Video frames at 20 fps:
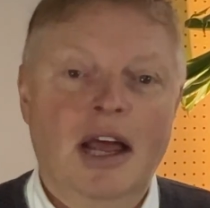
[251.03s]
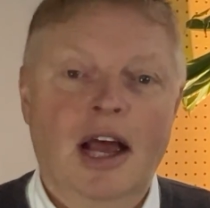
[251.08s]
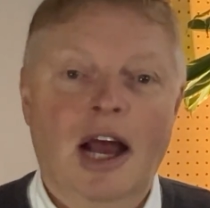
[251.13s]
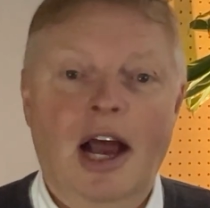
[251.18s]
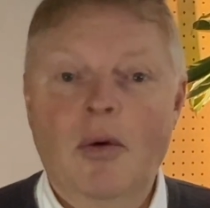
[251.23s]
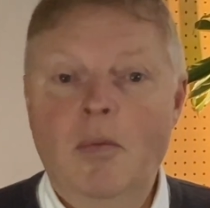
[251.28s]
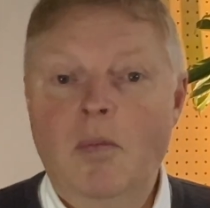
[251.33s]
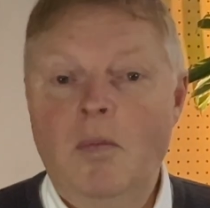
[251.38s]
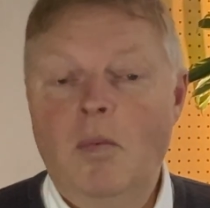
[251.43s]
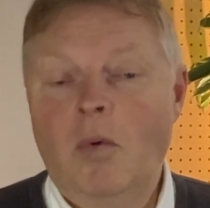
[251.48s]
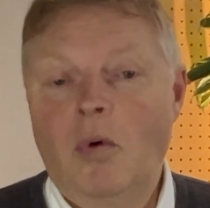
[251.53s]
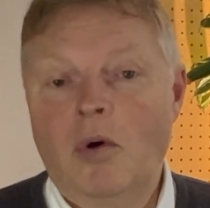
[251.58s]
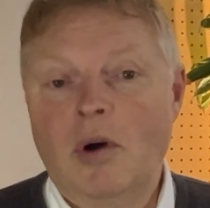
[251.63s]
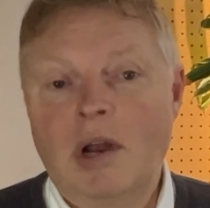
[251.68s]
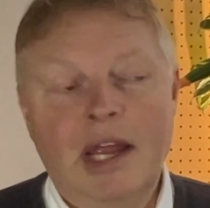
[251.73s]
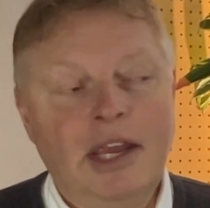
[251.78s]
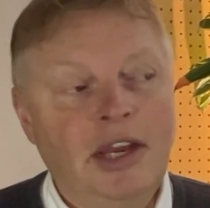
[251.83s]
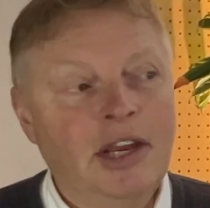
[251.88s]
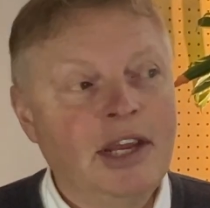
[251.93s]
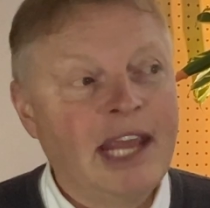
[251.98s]

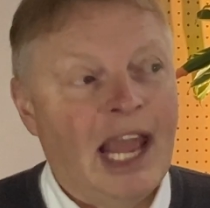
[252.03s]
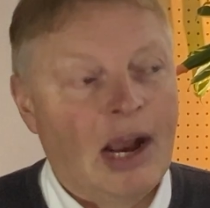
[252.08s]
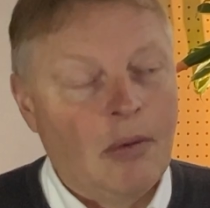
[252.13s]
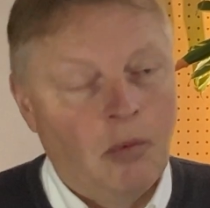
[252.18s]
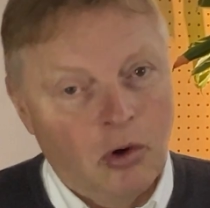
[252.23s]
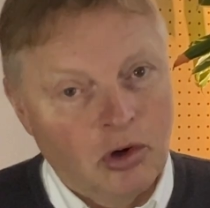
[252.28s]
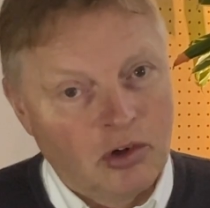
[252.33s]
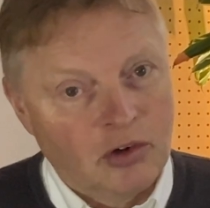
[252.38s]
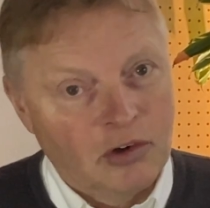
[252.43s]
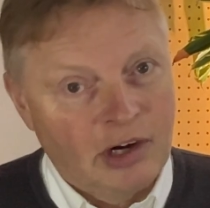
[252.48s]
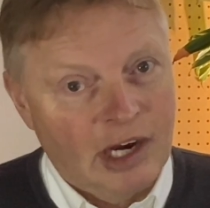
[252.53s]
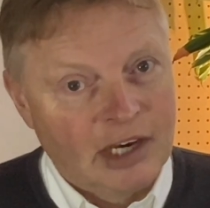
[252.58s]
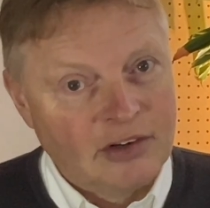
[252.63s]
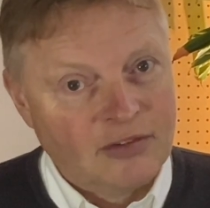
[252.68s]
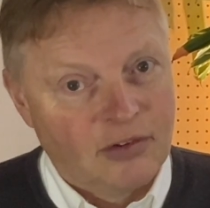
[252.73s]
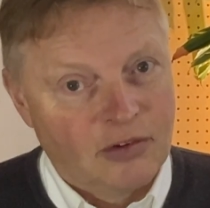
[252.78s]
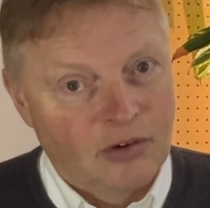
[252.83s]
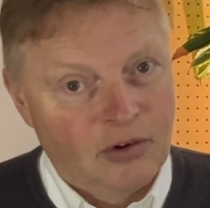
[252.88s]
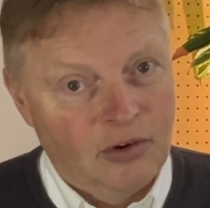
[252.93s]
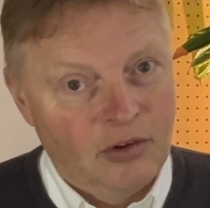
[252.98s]
You can get water ingress
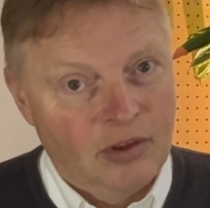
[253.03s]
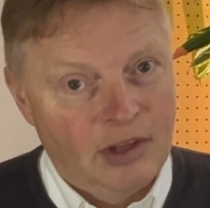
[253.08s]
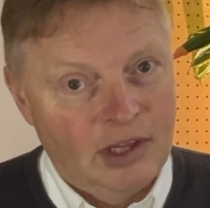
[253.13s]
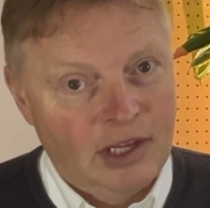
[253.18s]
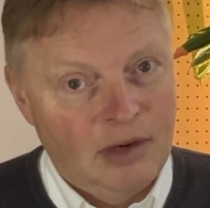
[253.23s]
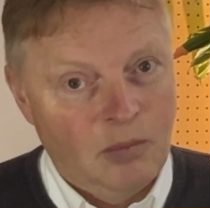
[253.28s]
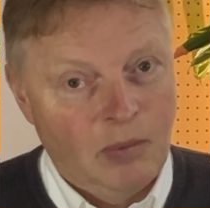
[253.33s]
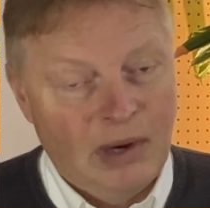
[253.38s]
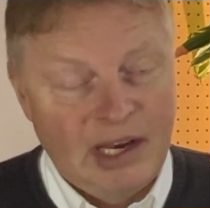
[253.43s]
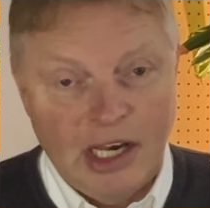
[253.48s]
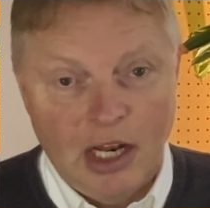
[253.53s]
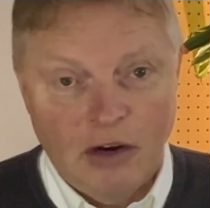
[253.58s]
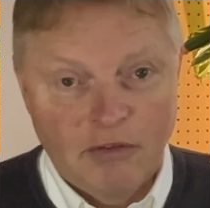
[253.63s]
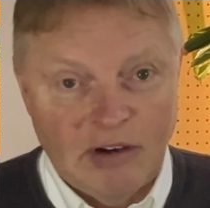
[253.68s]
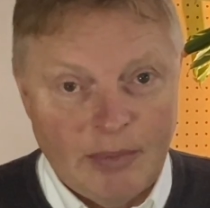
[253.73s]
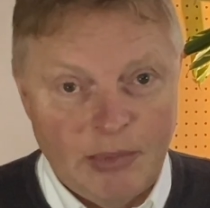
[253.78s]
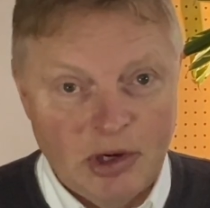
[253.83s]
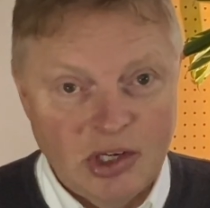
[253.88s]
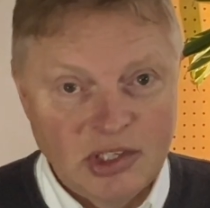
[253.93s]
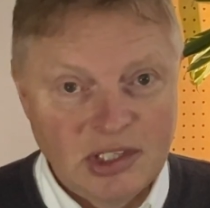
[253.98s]
through the window
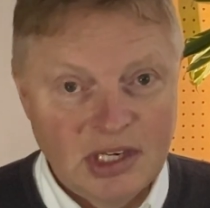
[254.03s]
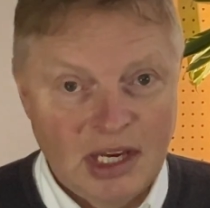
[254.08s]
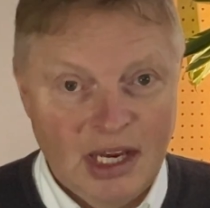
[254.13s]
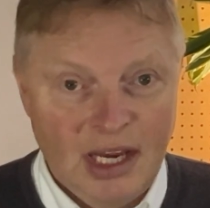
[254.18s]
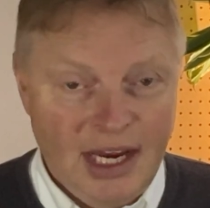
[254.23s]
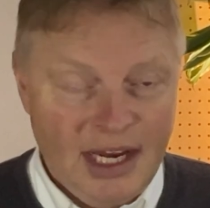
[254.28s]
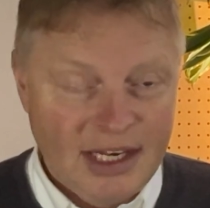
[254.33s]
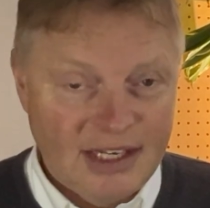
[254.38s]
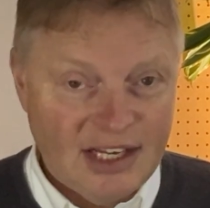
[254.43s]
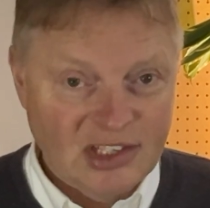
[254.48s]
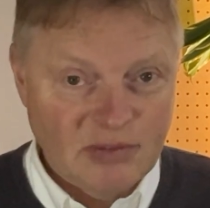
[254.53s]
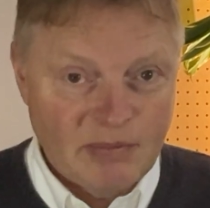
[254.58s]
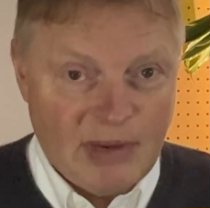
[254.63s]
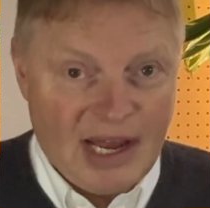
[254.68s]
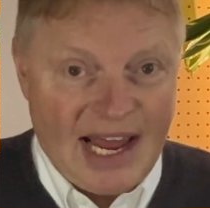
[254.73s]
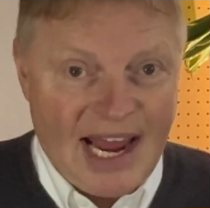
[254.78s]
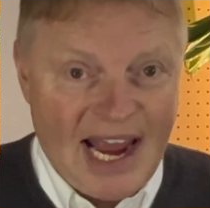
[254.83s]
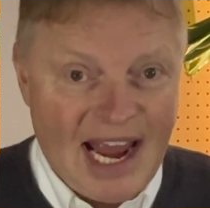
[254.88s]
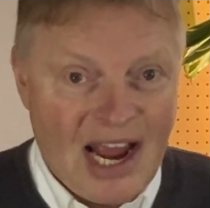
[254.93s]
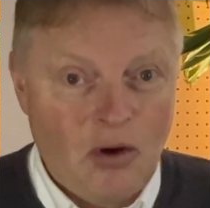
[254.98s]
rubbers. It doesn't
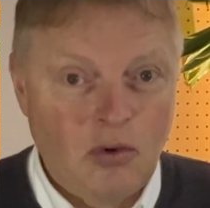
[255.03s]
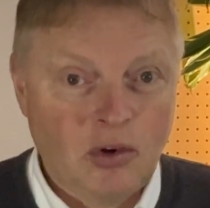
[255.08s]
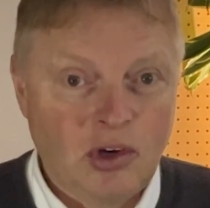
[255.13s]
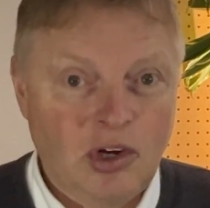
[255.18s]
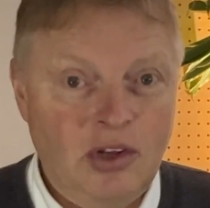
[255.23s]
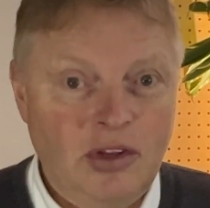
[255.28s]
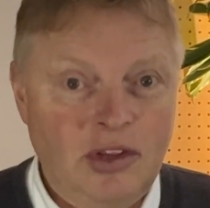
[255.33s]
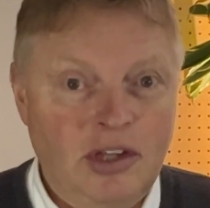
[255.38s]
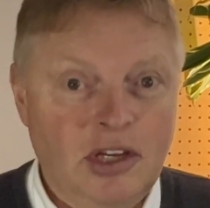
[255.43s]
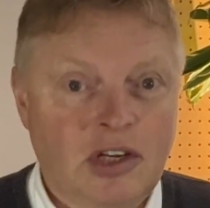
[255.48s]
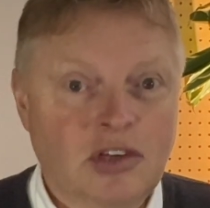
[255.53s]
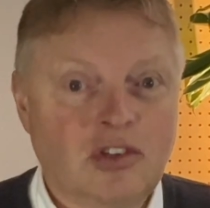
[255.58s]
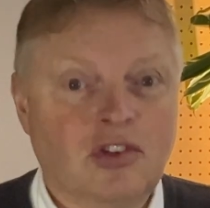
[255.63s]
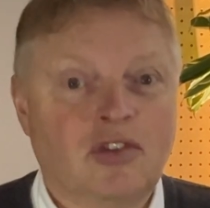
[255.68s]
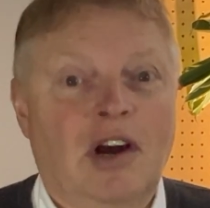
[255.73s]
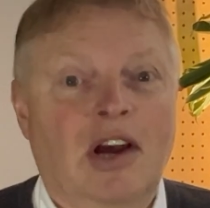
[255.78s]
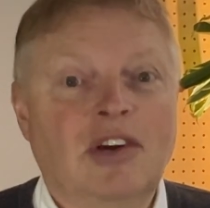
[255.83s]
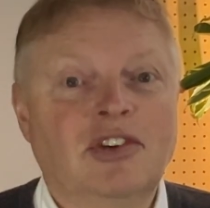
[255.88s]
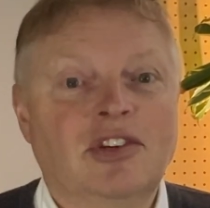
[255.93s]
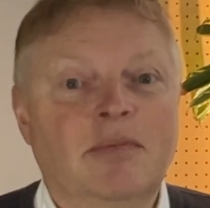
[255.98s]
matter how good the
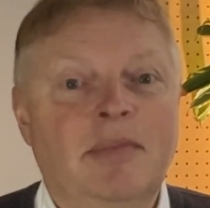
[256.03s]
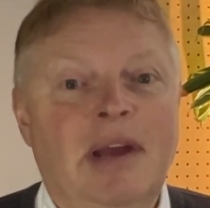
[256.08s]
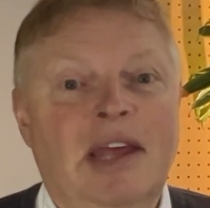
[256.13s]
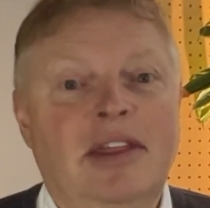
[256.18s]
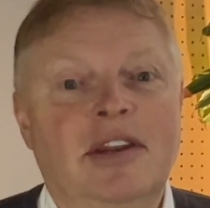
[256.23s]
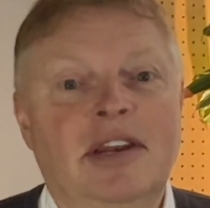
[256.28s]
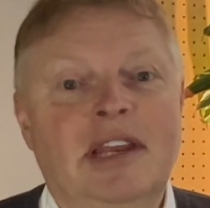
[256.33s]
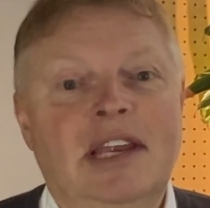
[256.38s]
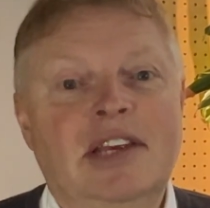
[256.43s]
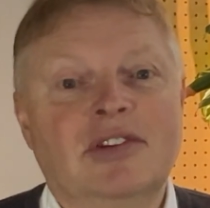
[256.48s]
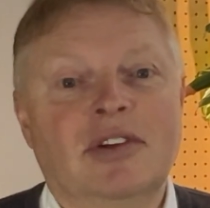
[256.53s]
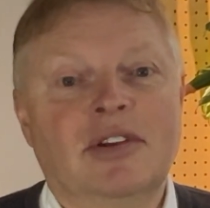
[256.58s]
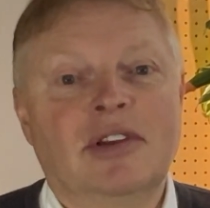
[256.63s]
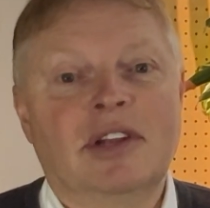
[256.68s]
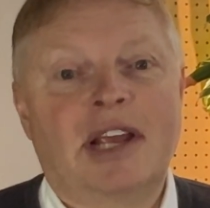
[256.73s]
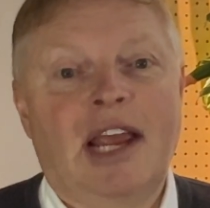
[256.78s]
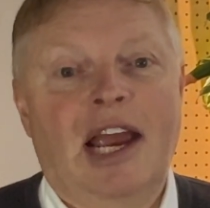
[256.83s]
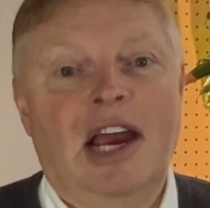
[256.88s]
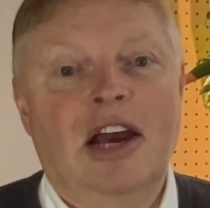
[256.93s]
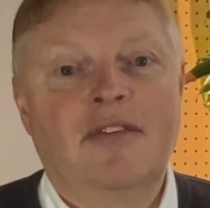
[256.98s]
construction method is on
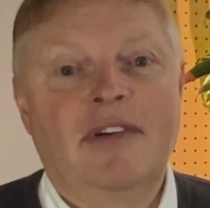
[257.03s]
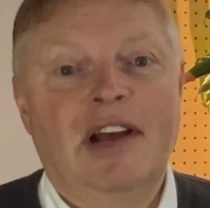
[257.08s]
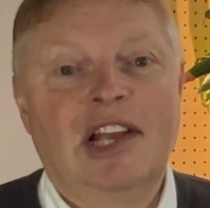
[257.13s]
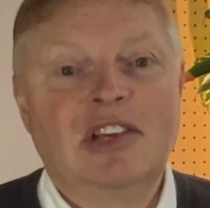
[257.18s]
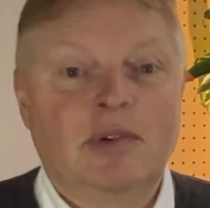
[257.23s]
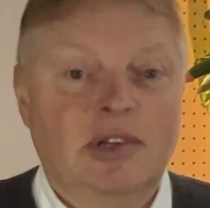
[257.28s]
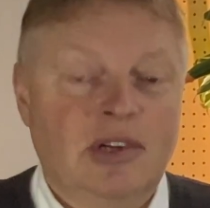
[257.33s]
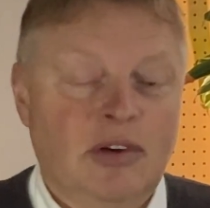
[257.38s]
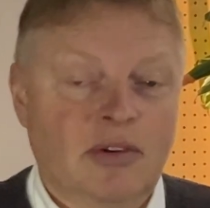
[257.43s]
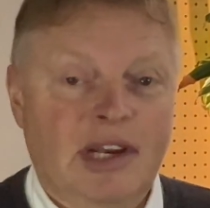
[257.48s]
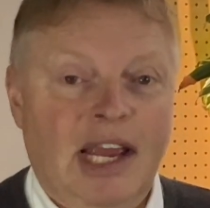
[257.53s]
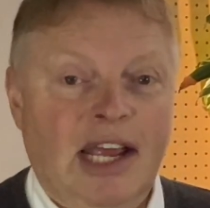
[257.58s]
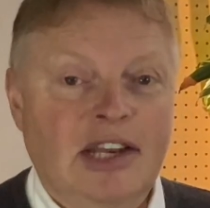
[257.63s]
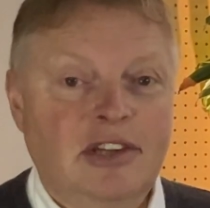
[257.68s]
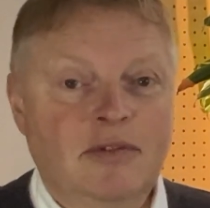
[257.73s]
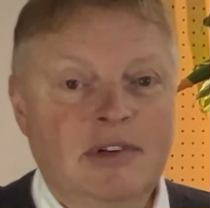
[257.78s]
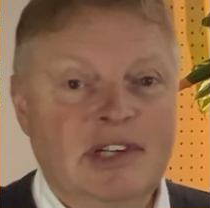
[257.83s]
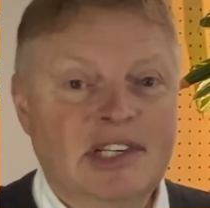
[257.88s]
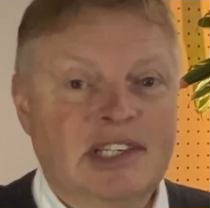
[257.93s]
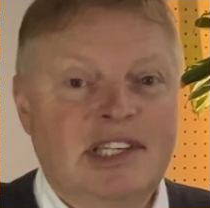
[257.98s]
the caravans, which I'll get
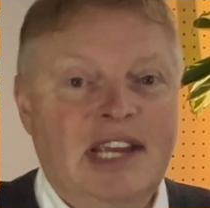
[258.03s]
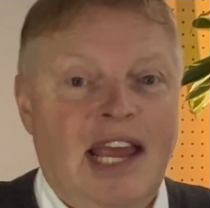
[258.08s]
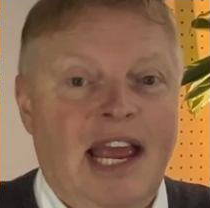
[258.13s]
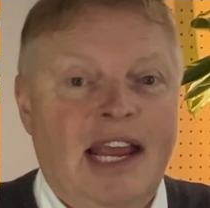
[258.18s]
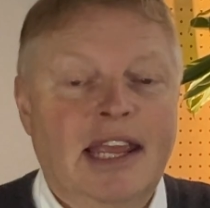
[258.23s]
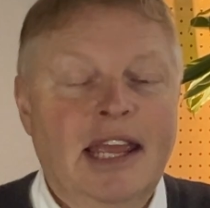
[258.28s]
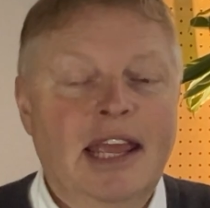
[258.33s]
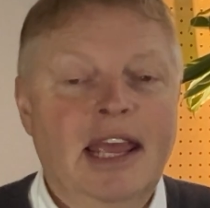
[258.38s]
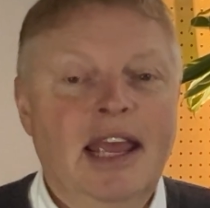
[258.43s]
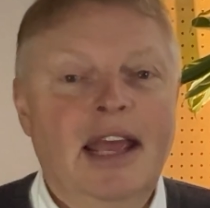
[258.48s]
to in a sec.